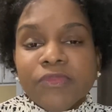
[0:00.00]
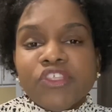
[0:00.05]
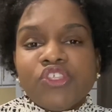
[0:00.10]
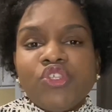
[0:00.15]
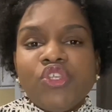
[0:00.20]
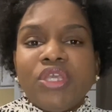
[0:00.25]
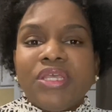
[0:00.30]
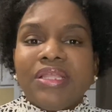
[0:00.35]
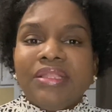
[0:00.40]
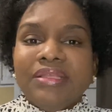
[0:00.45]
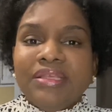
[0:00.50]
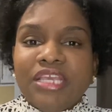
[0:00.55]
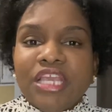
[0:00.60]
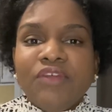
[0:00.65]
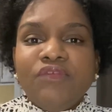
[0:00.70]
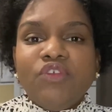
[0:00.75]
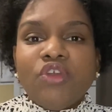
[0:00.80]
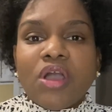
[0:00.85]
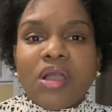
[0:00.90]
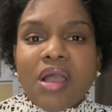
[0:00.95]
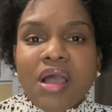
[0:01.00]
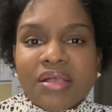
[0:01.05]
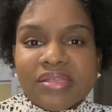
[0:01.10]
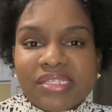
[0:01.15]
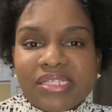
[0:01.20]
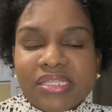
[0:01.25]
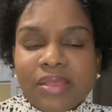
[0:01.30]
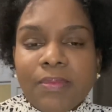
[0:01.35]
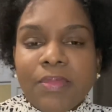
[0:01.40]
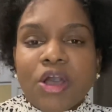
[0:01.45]
So you can give your
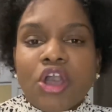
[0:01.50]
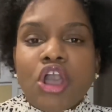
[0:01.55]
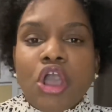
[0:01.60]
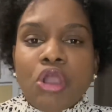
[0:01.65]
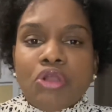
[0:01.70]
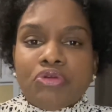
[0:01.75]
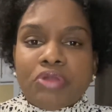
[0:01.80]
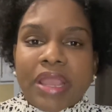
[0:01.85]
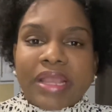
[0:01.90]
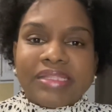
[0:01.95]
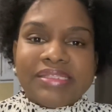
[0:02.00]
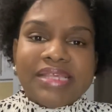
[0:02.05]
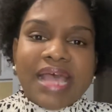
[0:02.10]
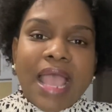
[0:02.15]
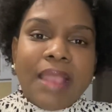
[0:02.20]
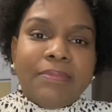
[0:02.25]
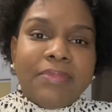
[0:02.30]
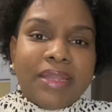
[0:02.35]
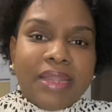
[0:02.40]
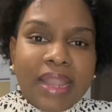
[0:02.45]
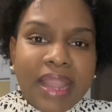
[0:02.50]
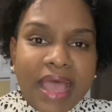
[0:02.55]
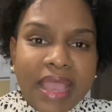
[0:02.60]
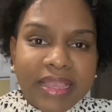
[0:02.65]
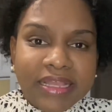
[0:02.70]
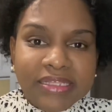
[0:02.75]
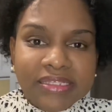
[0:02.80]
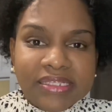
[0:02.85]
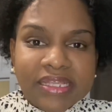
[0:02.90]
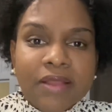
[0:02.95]
customer correct
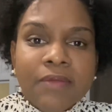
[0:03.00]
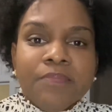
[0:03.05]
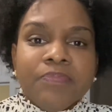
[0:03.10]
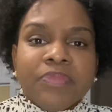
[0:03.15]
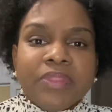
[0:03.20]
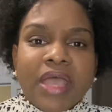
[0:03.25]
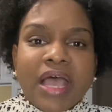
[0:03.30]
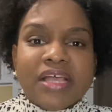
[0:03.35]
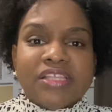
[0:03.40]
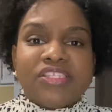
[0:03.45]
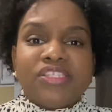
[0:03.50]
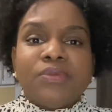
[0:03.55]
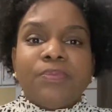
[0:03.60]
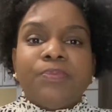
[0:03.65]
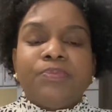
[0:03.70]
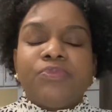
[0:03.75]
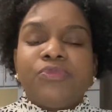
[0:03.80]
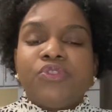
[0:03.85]
timelines as to